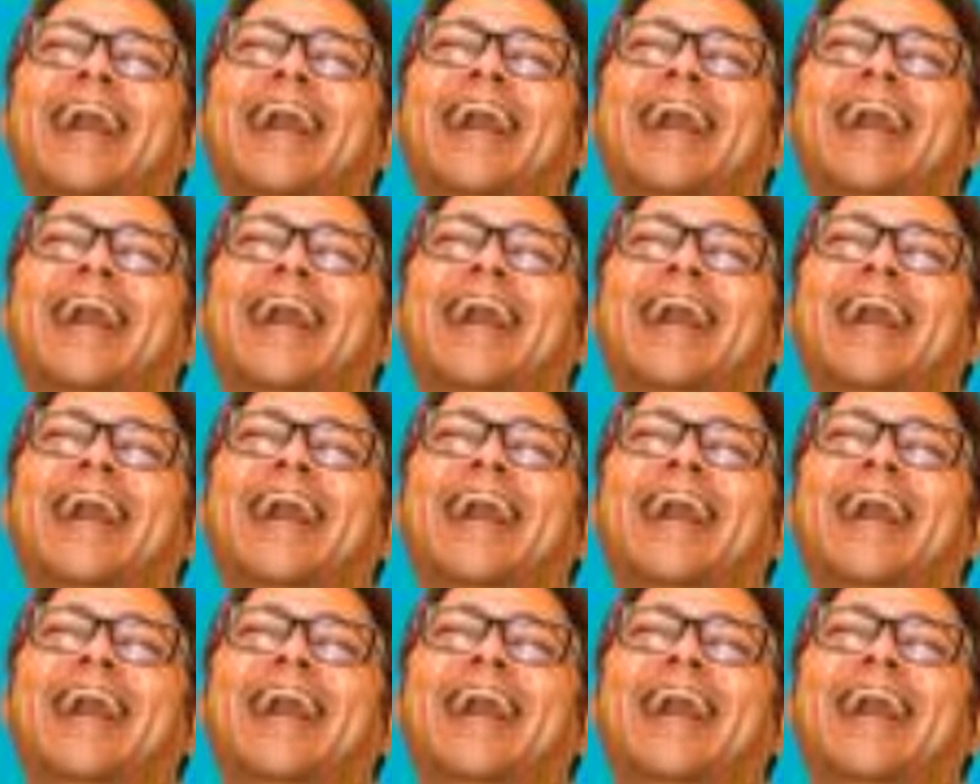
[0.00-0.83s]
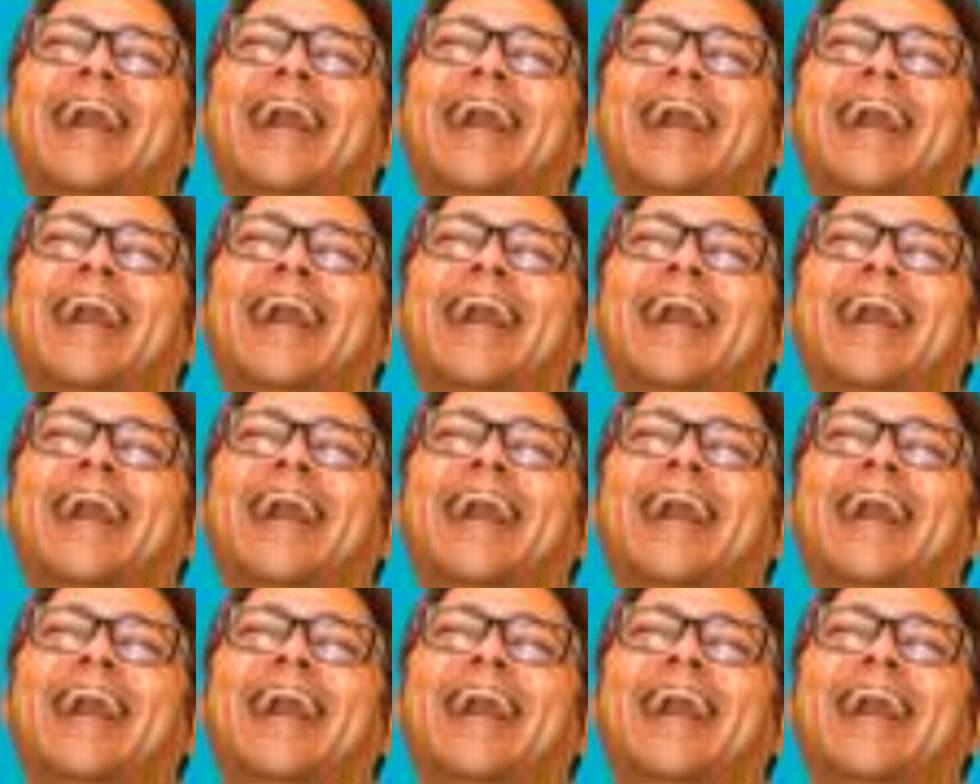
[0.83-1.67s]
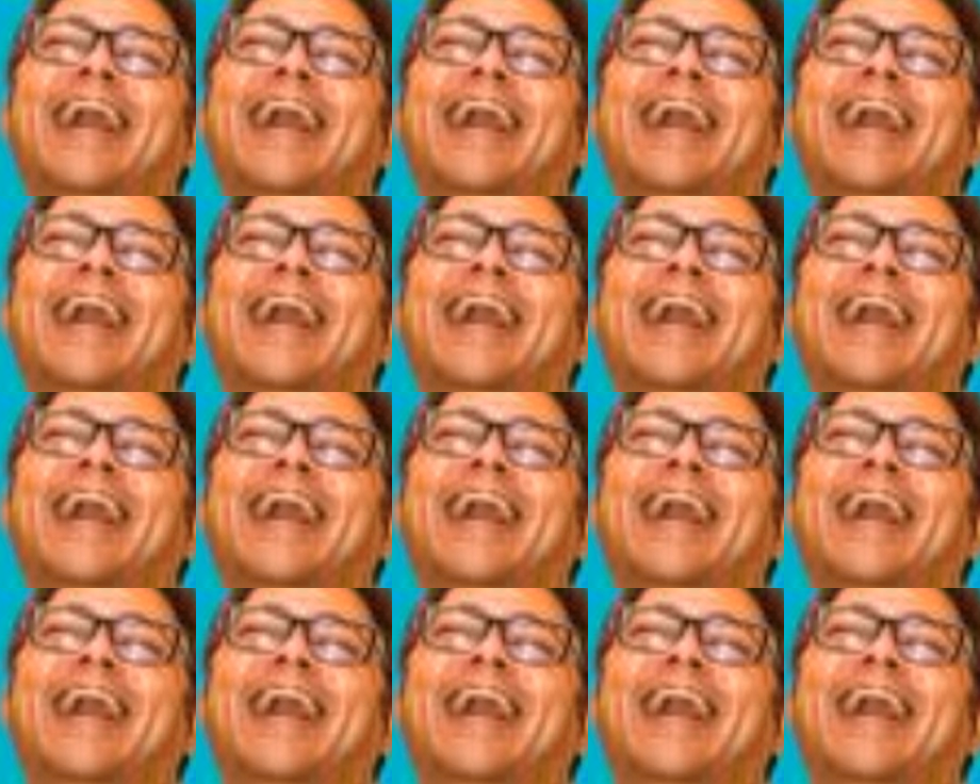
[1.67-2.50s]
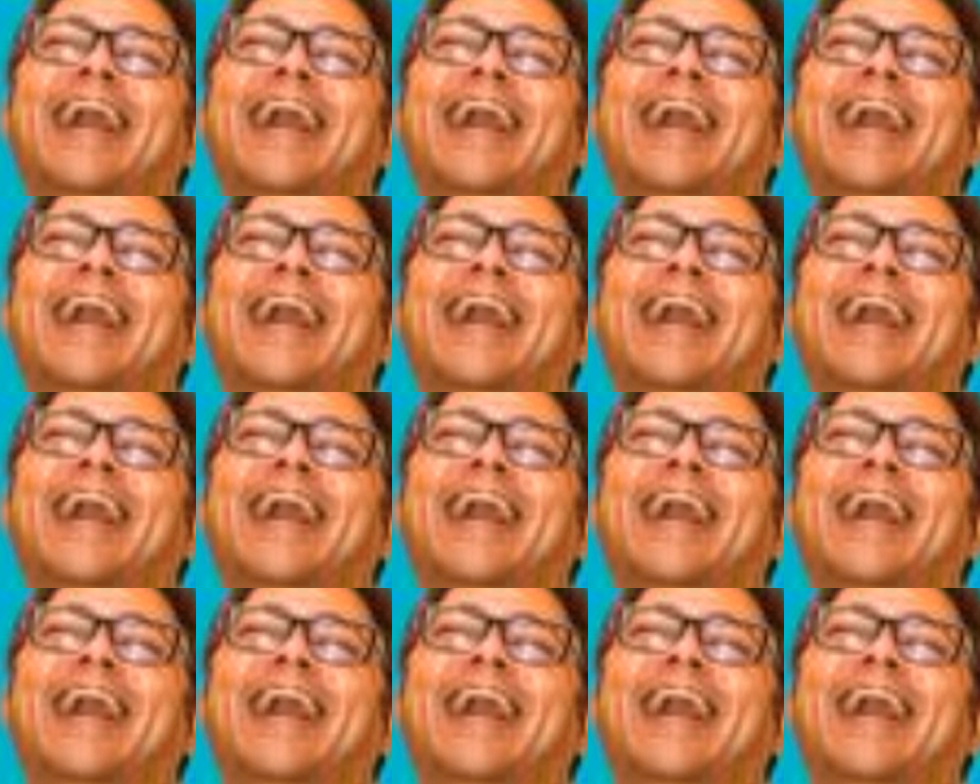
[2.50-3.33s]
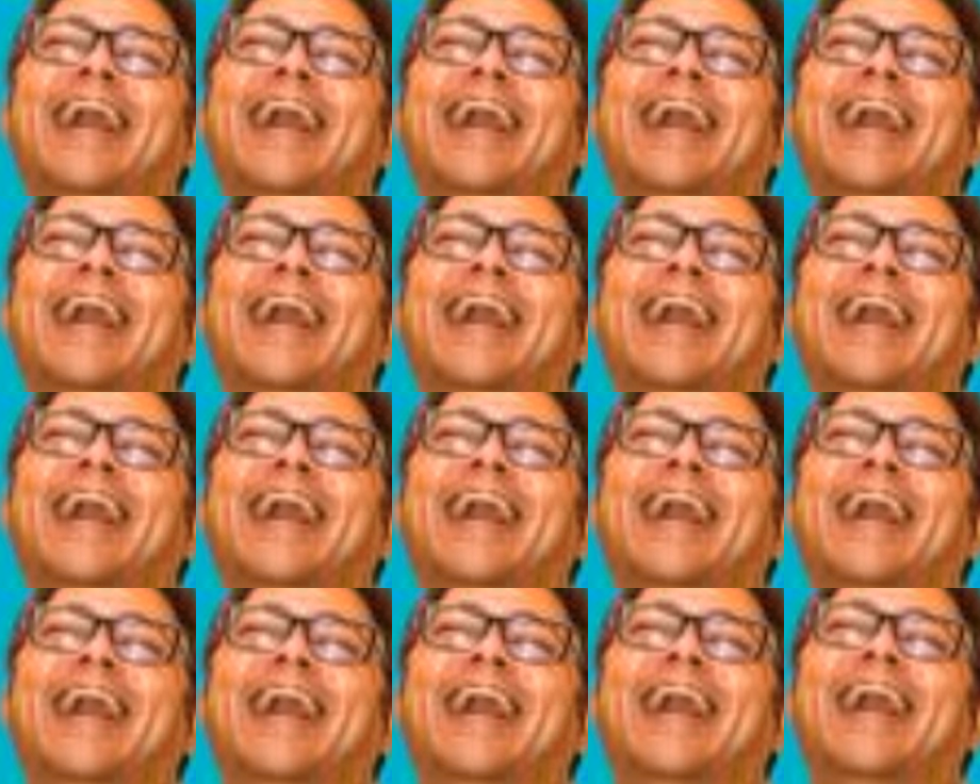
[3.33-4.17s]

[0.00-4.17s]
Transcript: (no lip movement)